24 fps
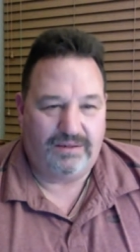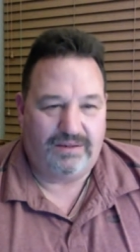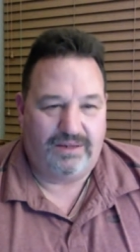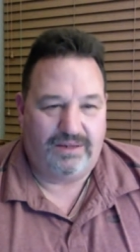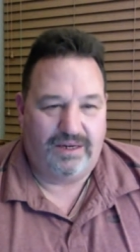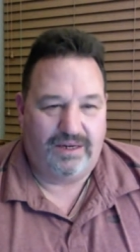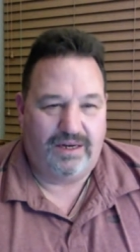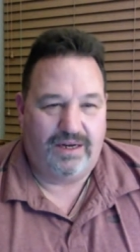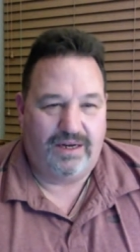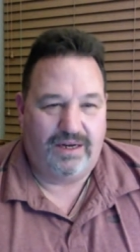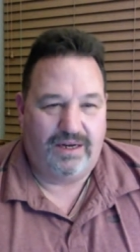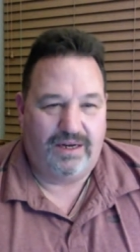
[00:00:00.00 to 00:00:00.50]

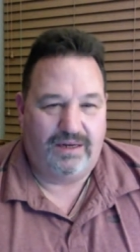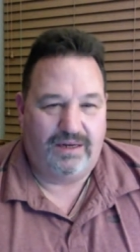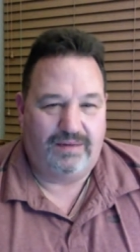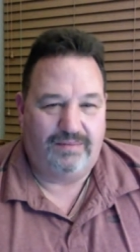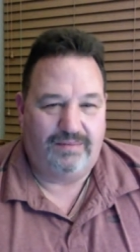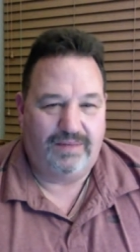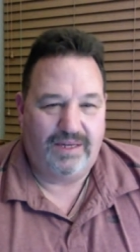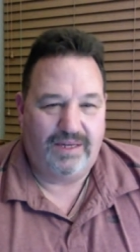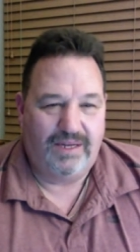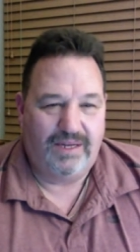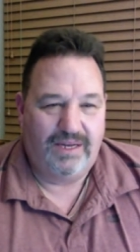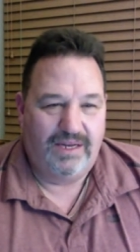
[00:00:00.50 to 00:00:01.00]
Um,
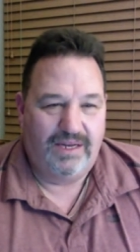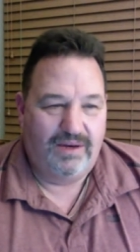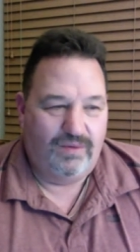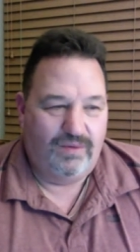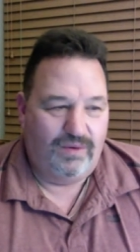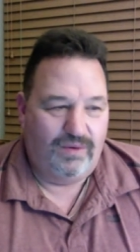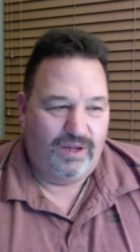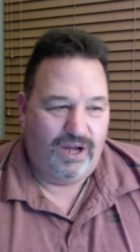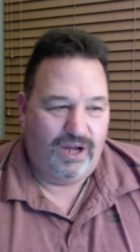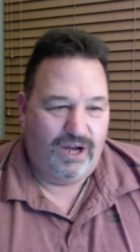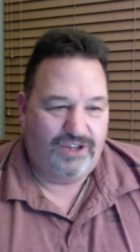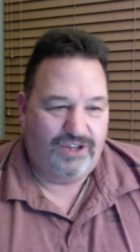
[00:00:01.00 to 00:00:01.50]

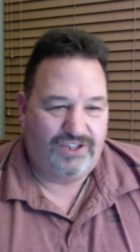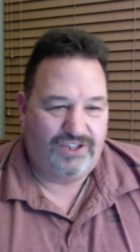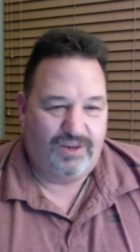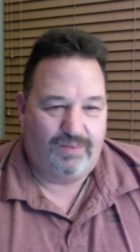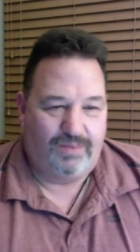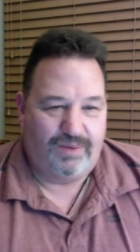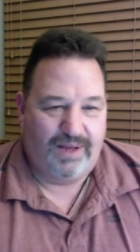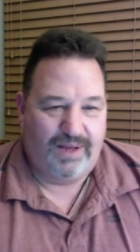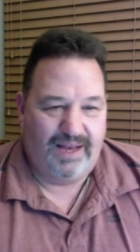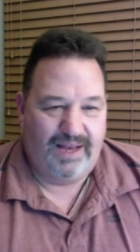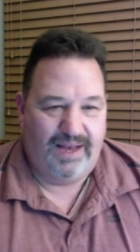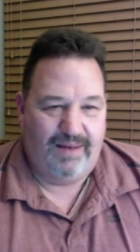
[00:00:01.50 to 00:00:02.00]
we'll also
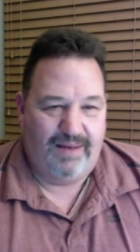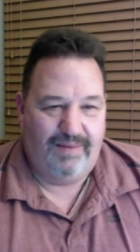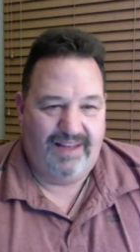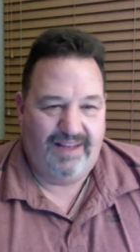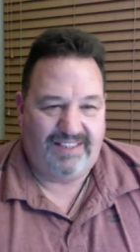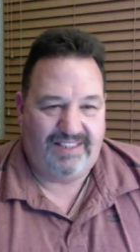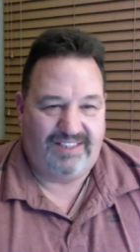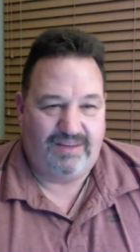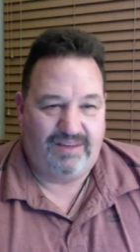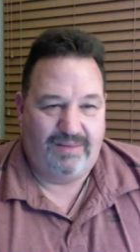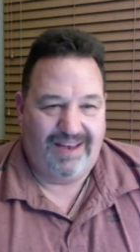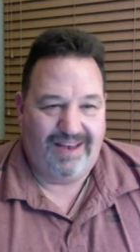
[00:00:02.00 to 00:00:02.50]
play him
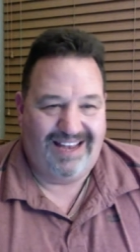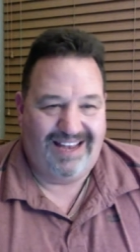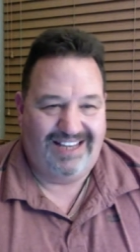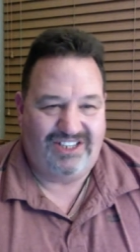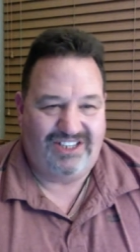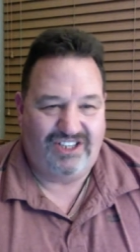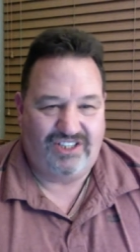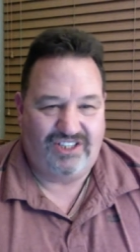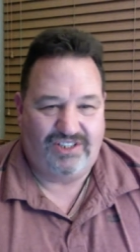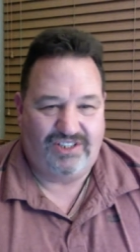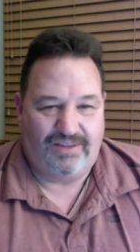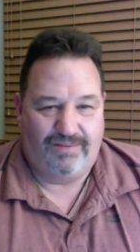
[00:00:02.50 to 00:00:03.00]
at some
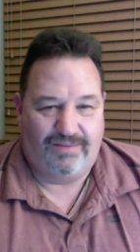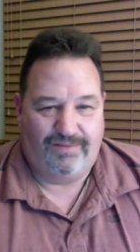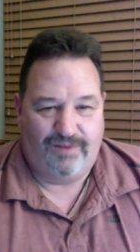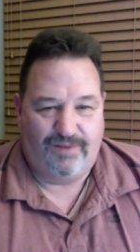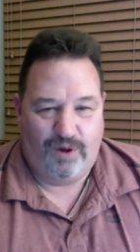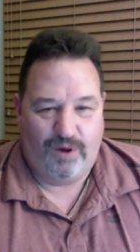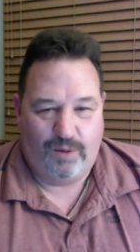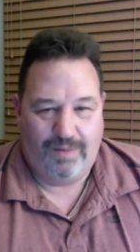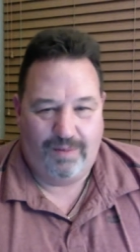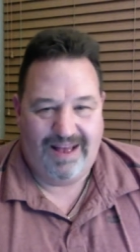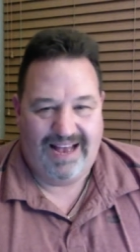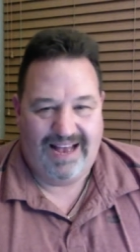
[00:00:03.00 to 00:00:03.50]
H and some
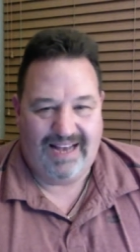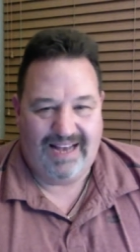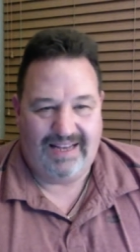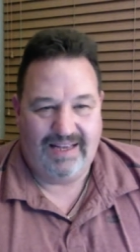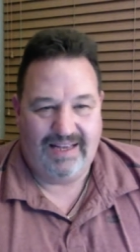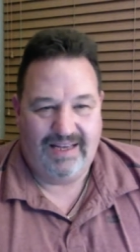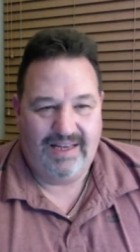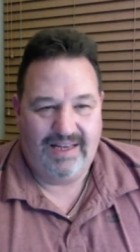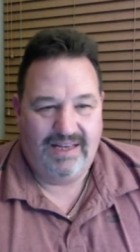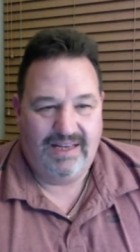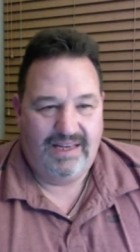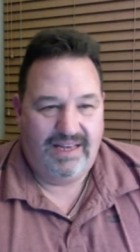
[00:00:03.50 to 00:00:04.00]
fullback,
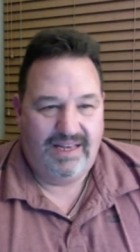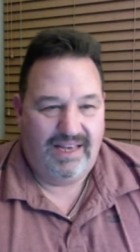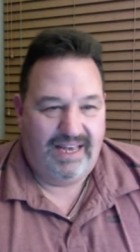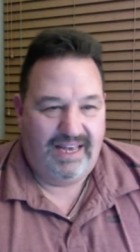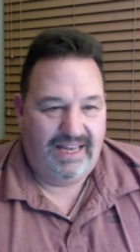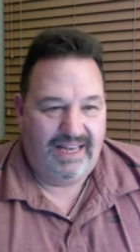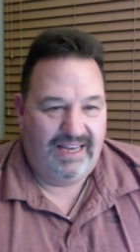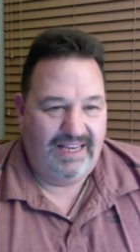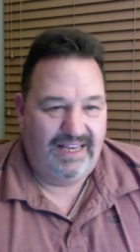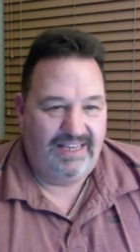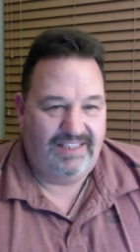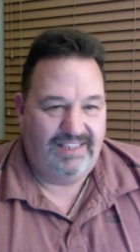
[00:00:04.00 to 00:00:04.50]

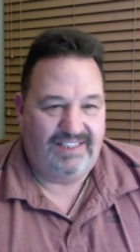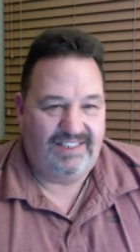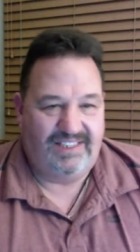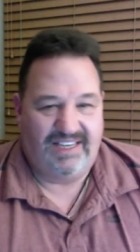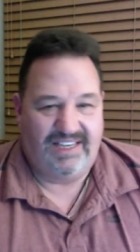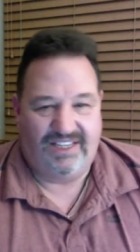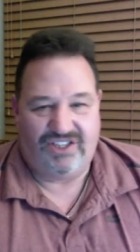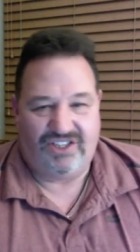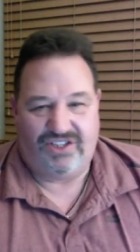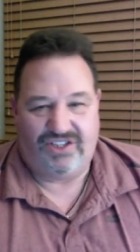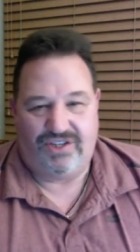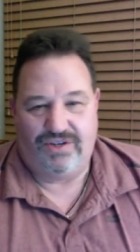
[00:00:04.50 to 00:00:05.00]
and he's
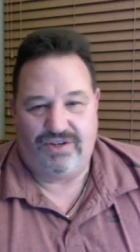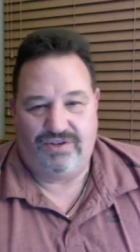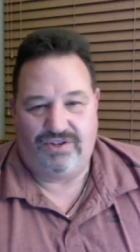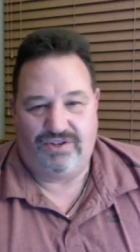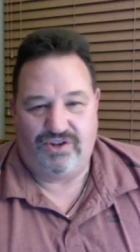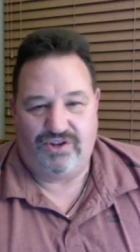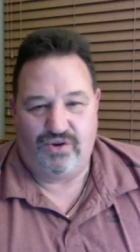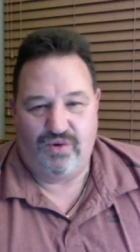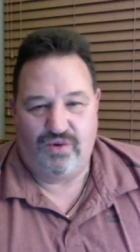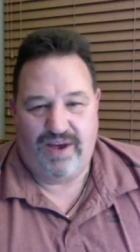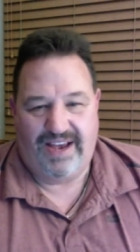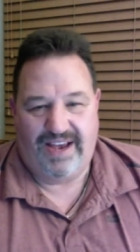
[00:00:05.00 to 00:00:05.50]
6'2",
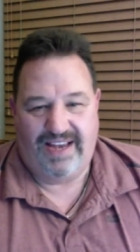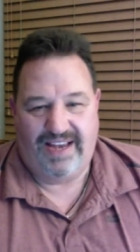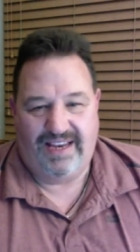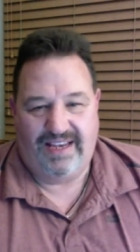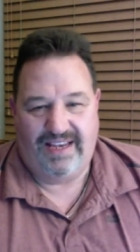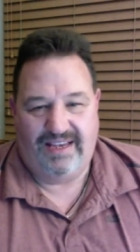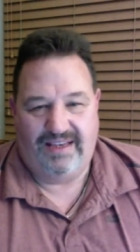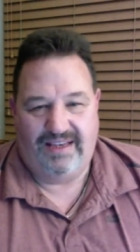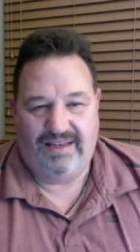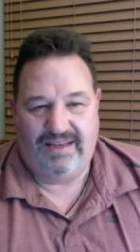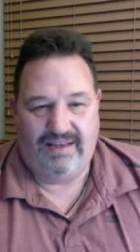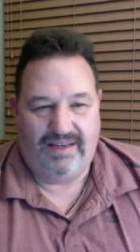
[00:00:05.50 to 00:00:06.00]

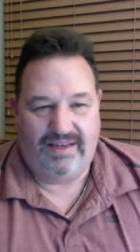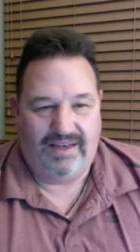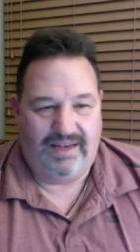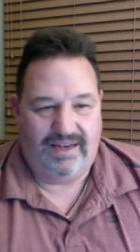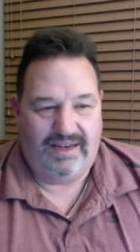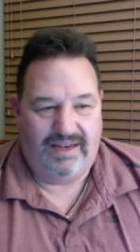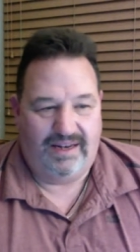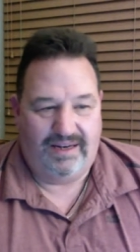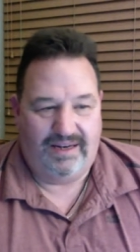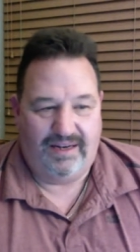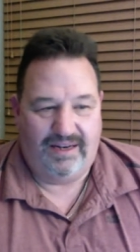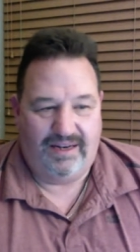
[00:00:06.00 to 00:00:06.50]
280,
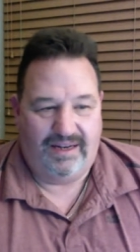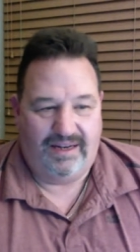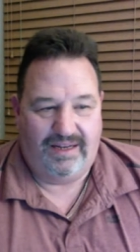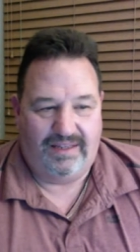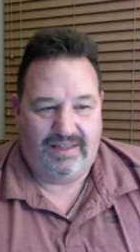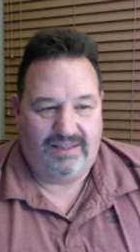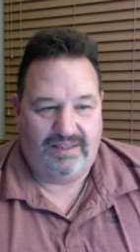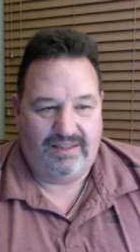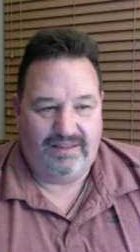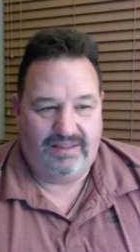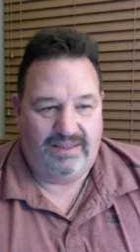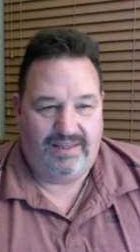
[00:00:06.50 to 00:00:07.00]
and uh,
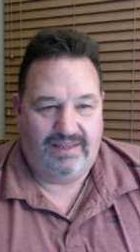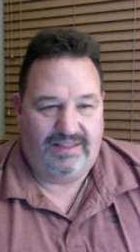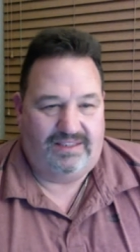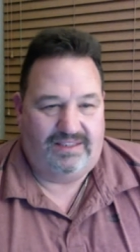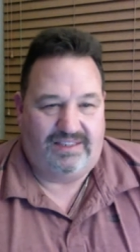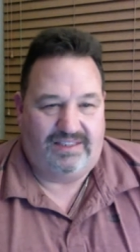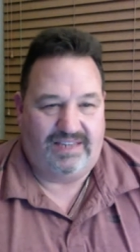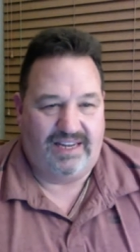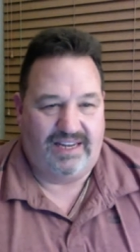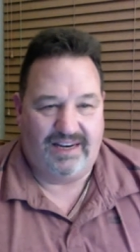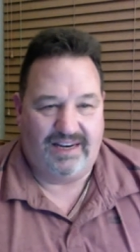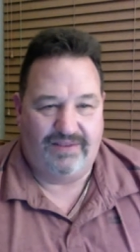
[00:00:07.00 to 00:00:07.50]
has
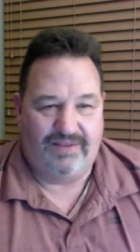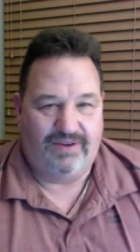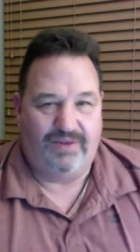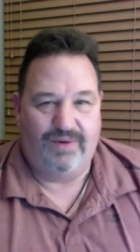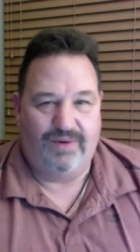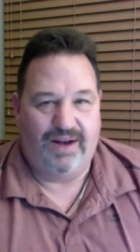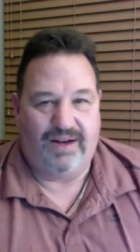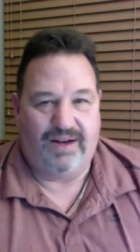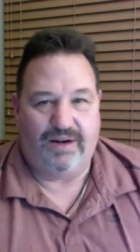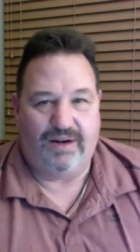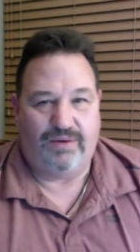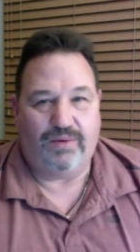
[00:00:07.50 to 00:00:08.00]
set every
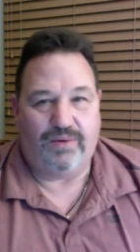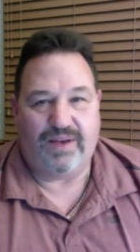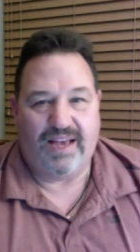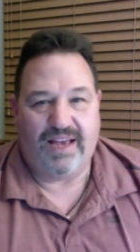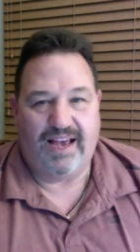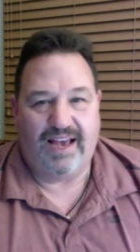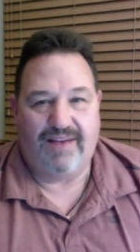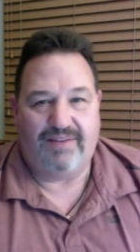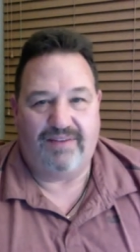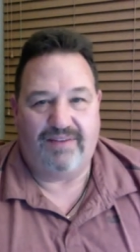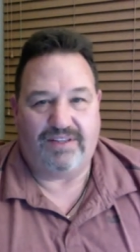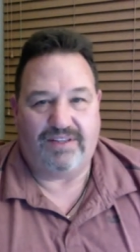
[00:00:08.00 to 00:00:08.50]
record we
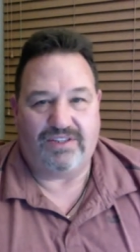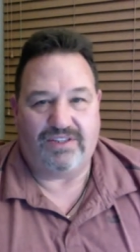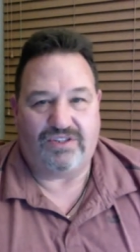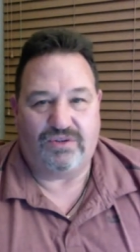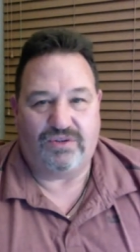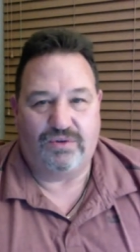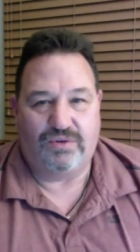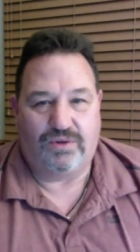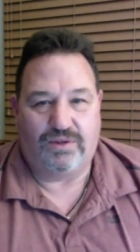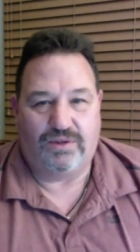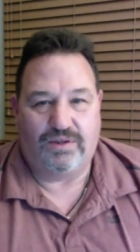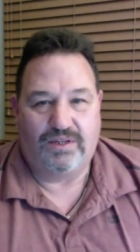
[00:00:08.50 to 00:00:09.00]
have at the
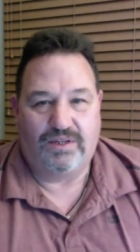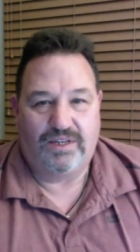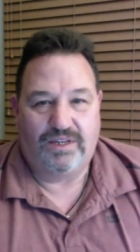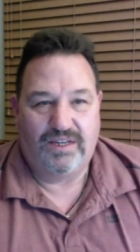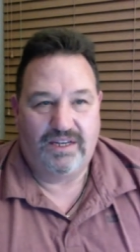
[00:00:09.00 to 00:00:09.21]
school.